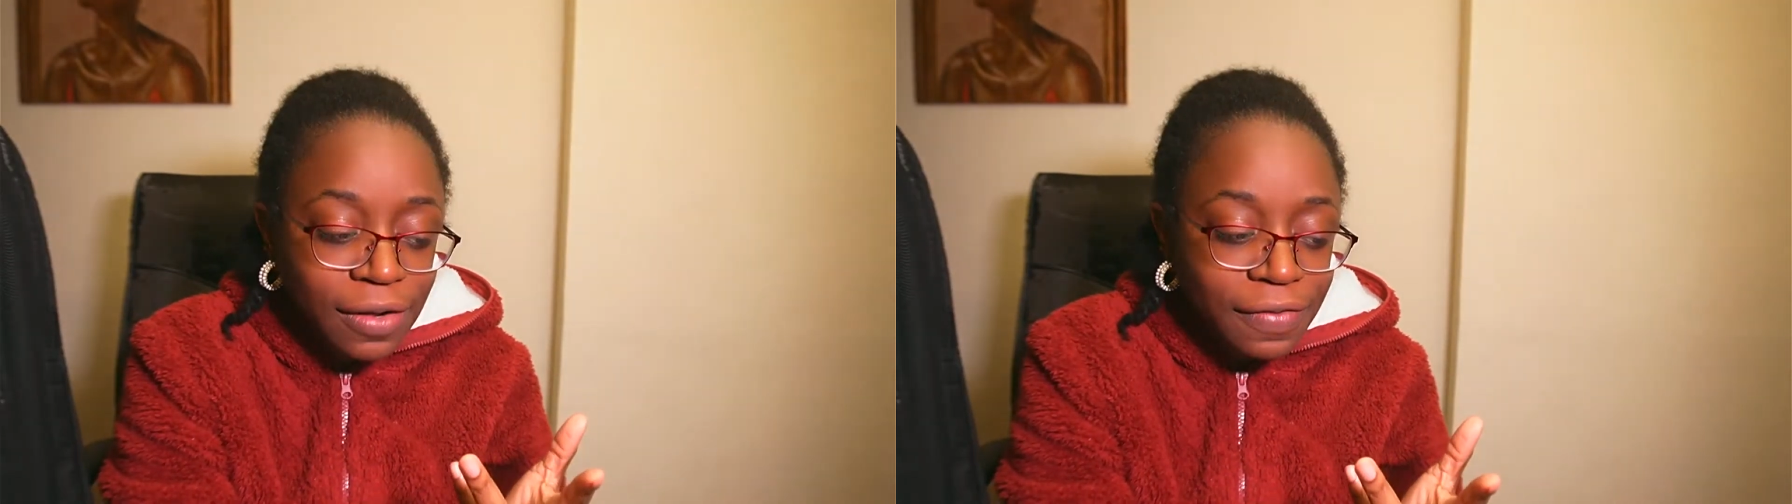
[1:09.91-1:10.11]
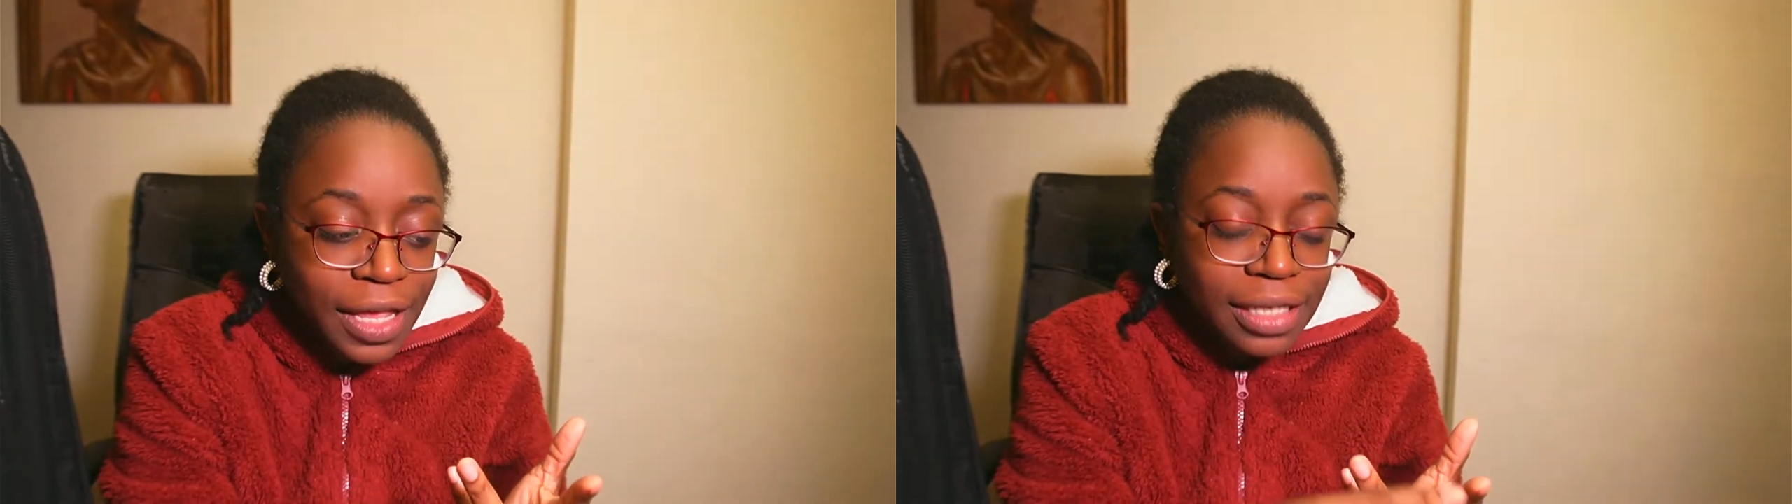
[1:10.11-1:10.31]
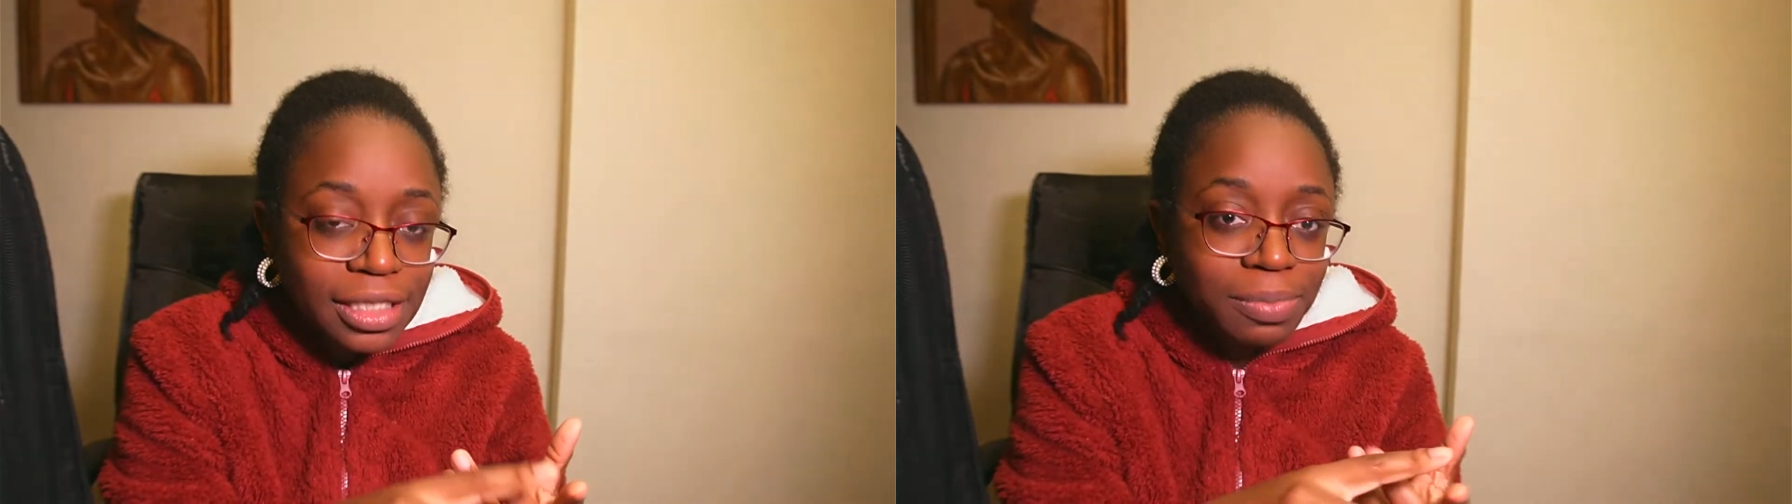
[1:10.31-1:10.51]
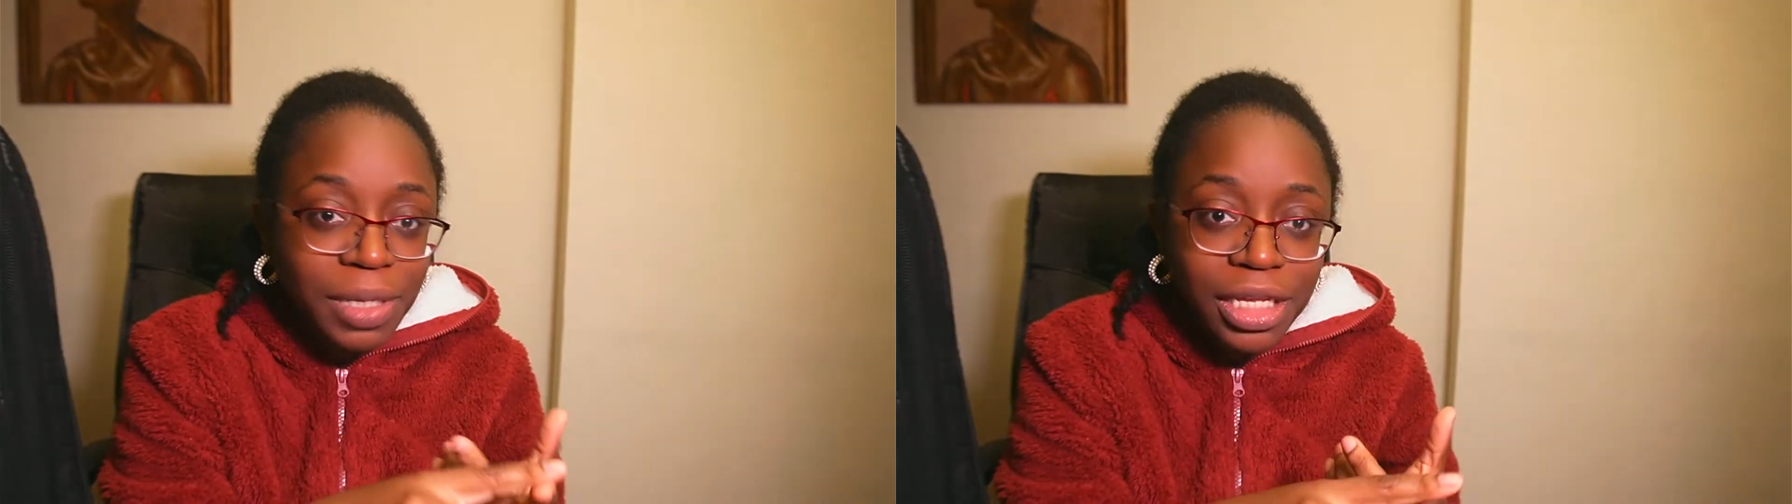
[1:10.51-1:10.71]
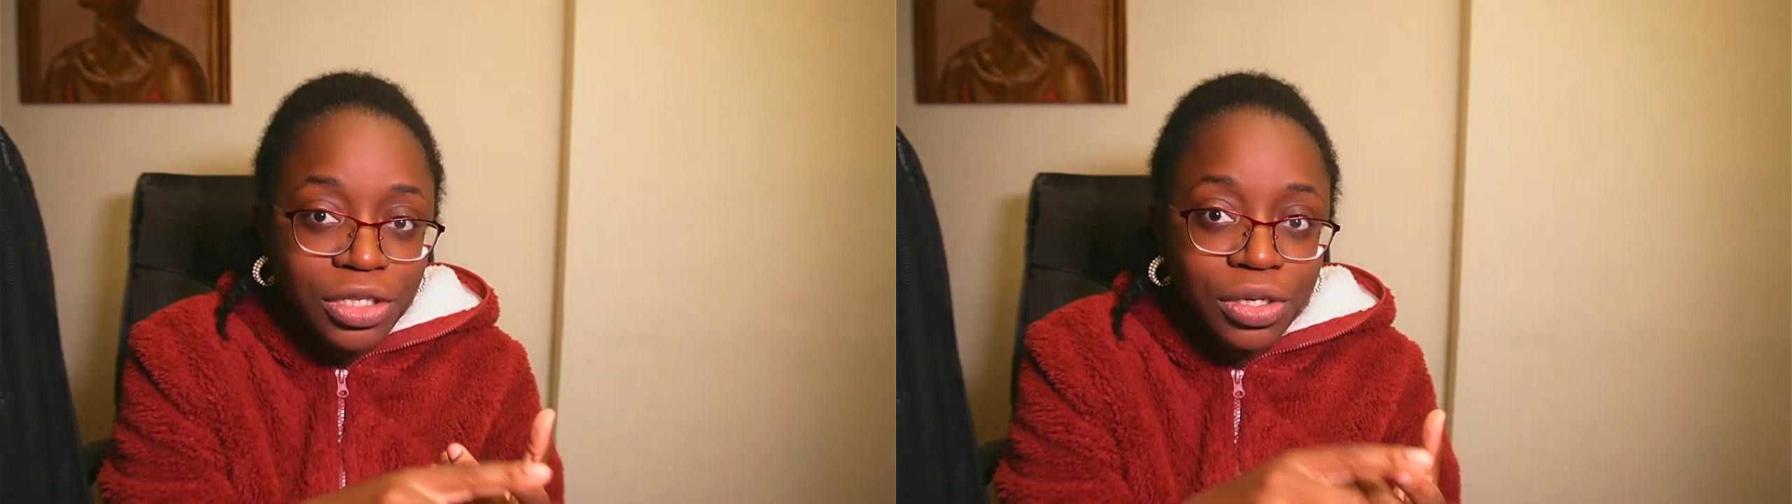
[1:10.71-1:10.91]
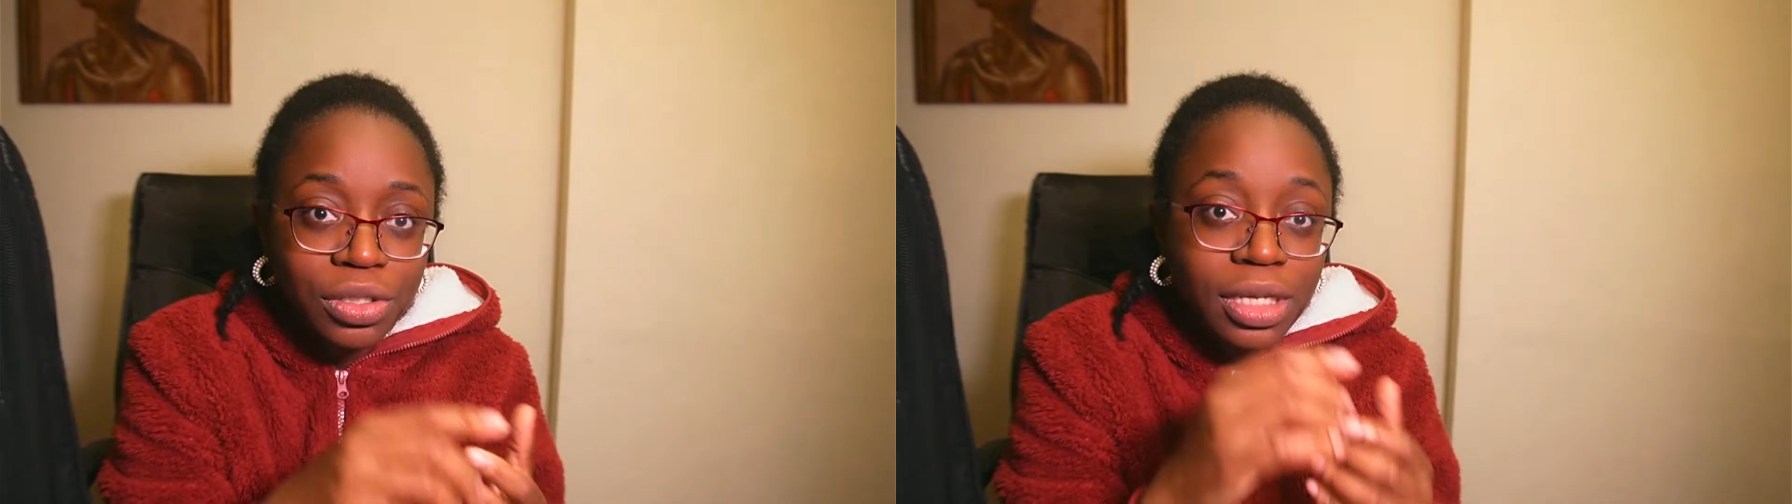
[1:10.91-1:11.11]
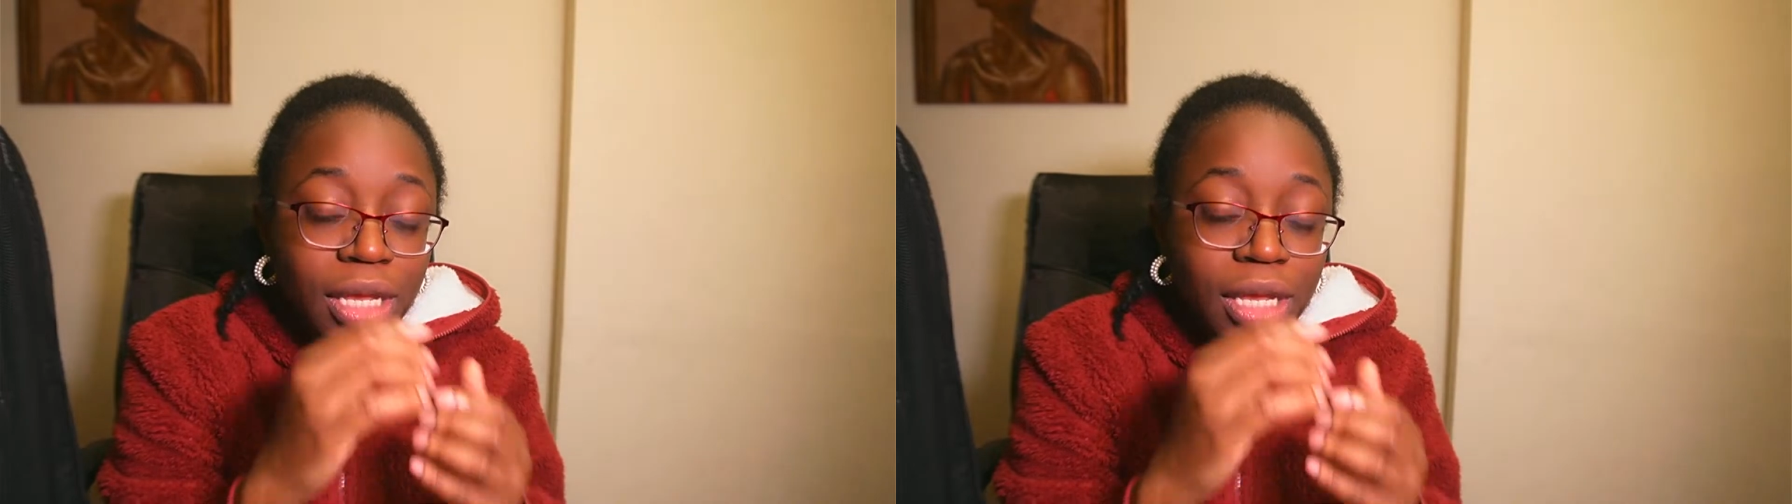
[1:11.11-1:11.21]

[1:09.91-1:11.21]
effects, pictures.